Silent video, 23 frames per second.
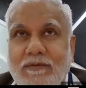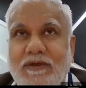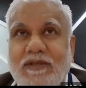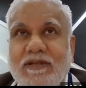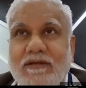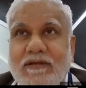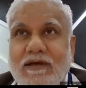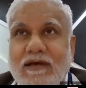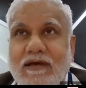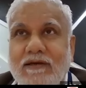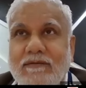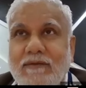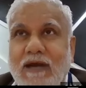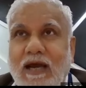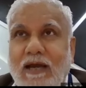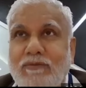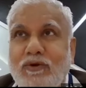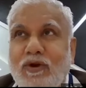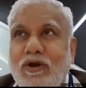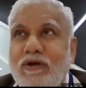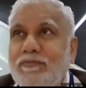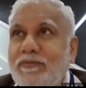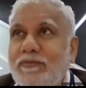I mean,
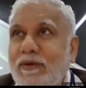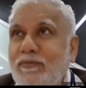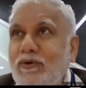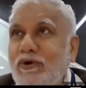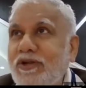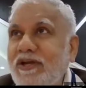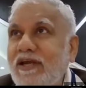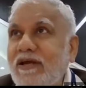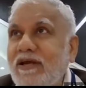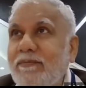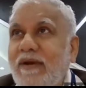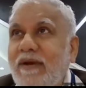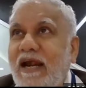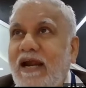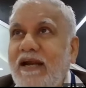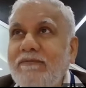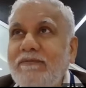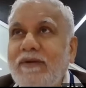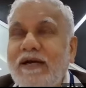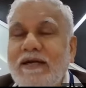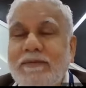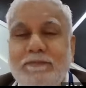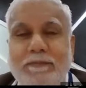I'm not promoting a
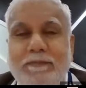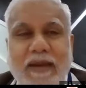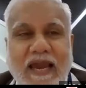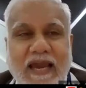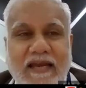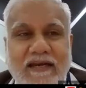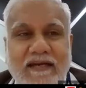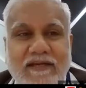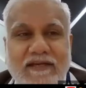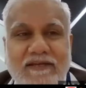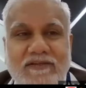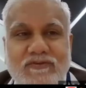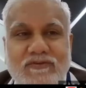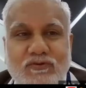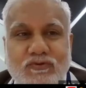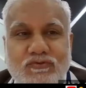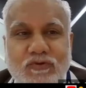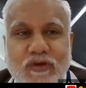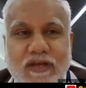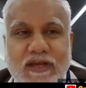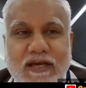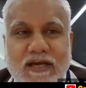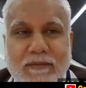band, but PAN is
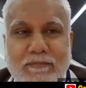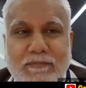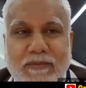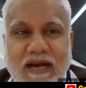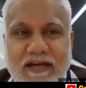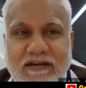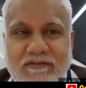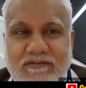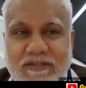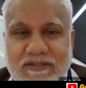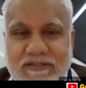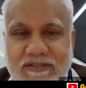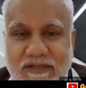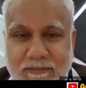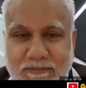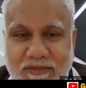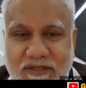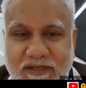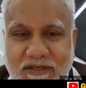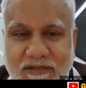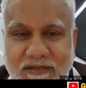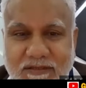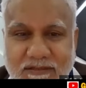usually combined with
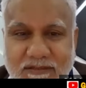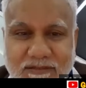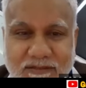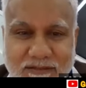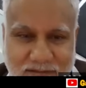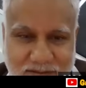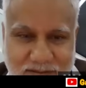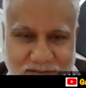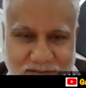something.